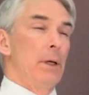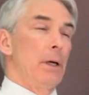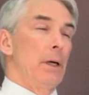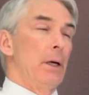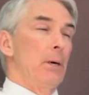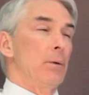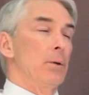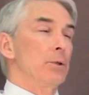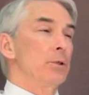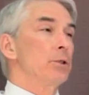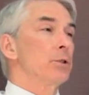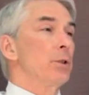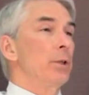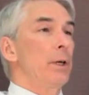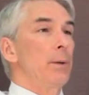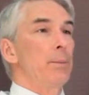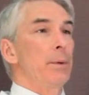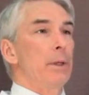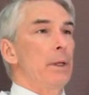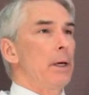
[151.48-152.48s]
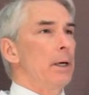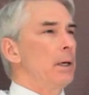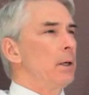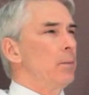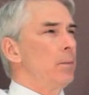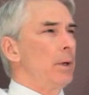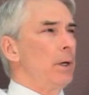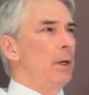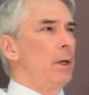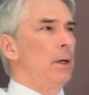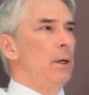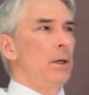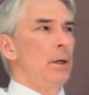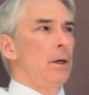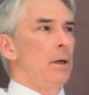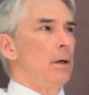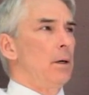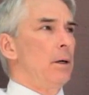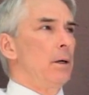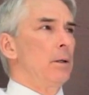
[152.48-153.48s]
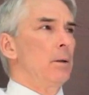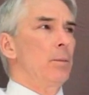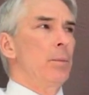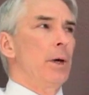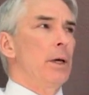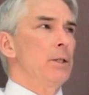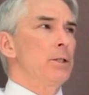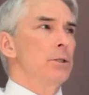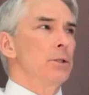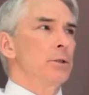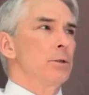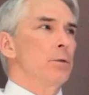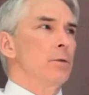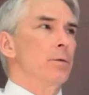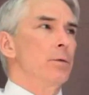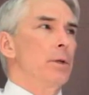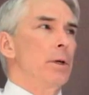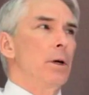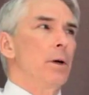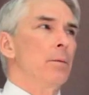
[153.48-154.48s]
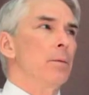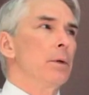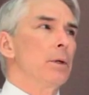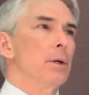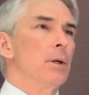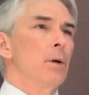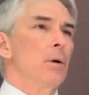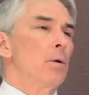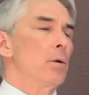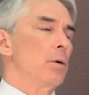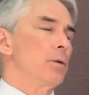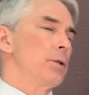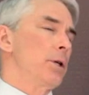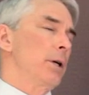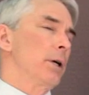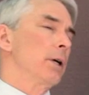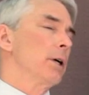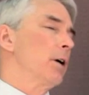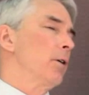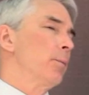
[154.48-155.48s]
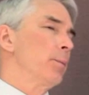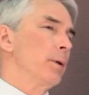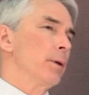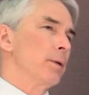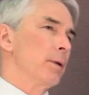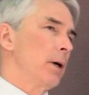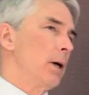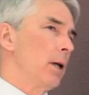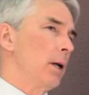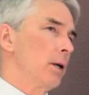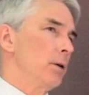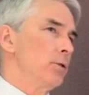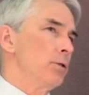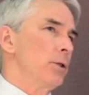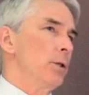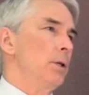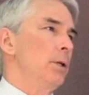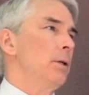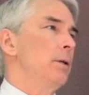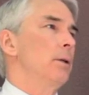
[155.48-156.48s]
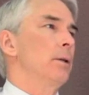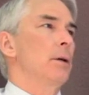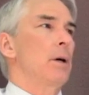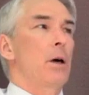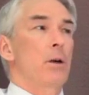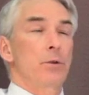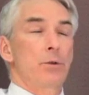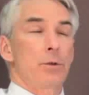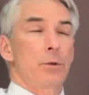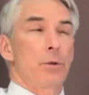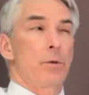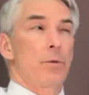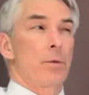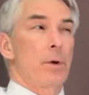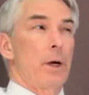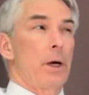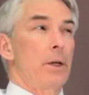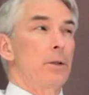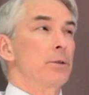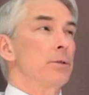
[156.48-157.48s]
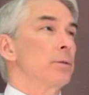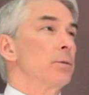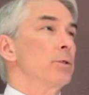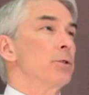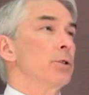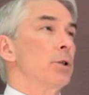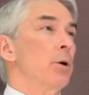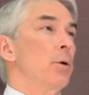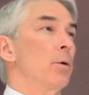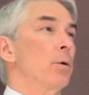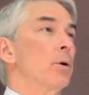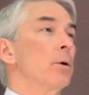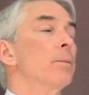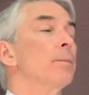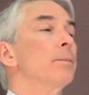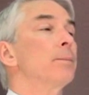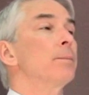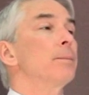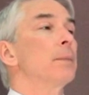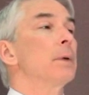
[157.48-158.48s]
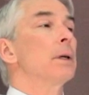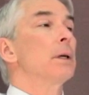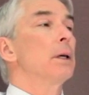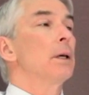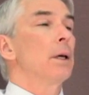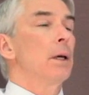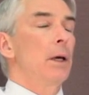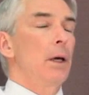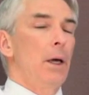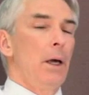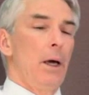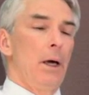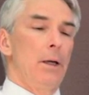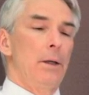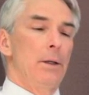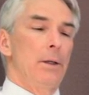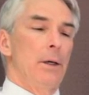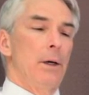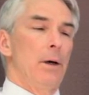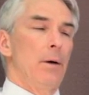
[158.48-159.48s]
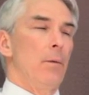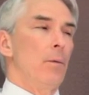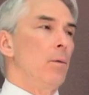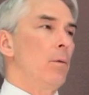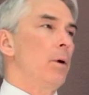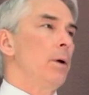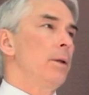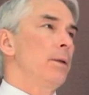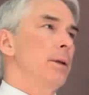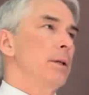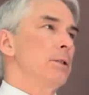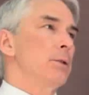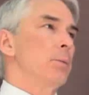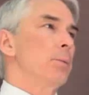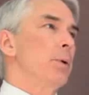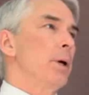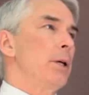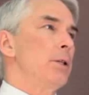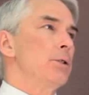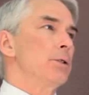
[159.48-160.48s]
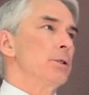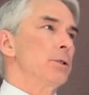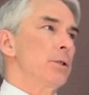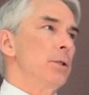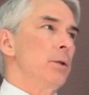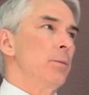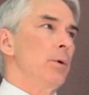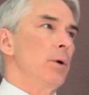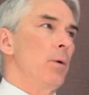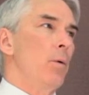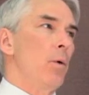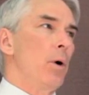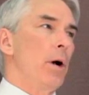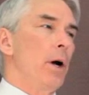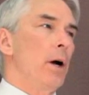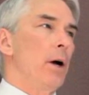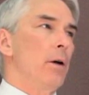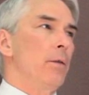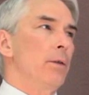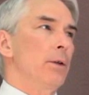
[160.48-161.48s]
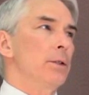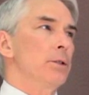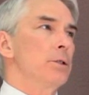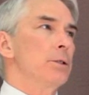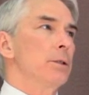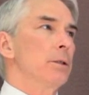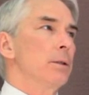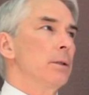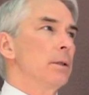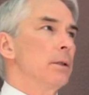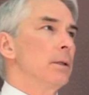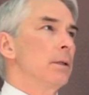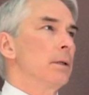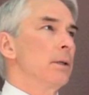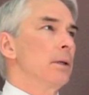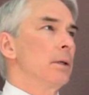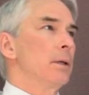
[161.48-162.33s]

being unable to sleep, and that could be on the basis of rotator cuff pathology, osteoarthritis of the shoulder. And one of the things that patients need to be aware of is,